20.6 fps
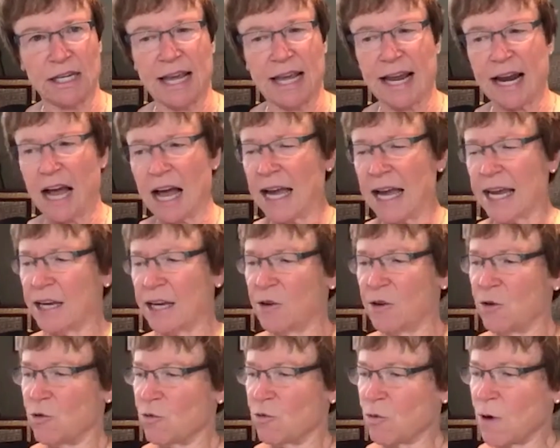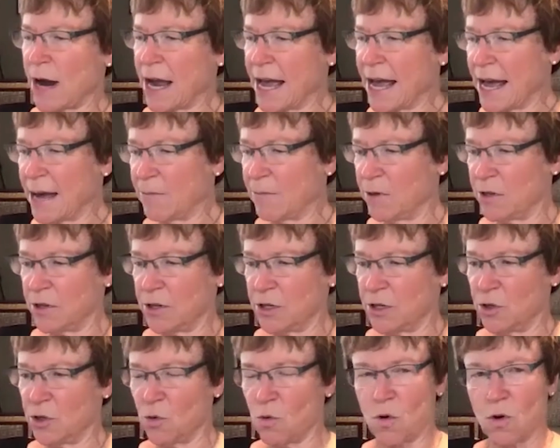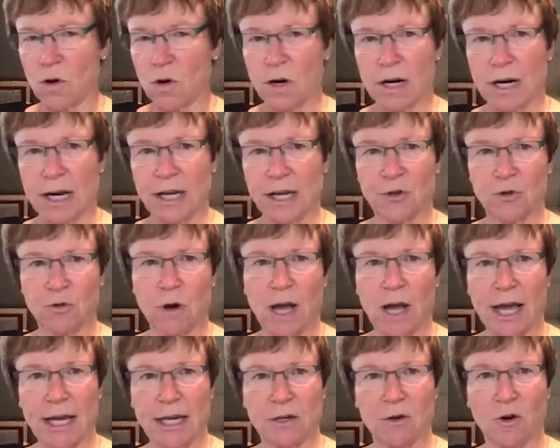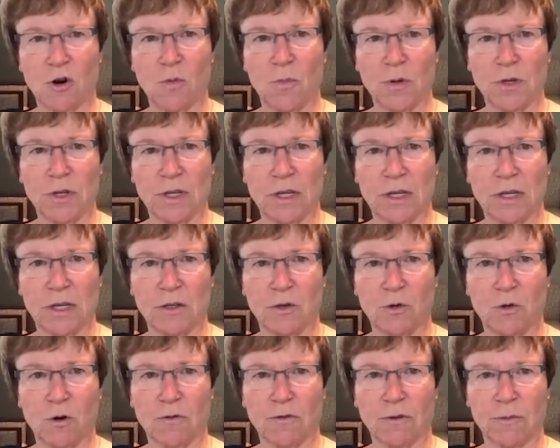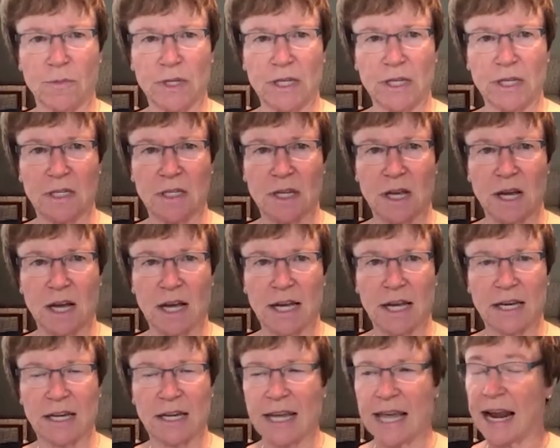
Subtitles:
And I grabbed the door and tried to open the door from the inside.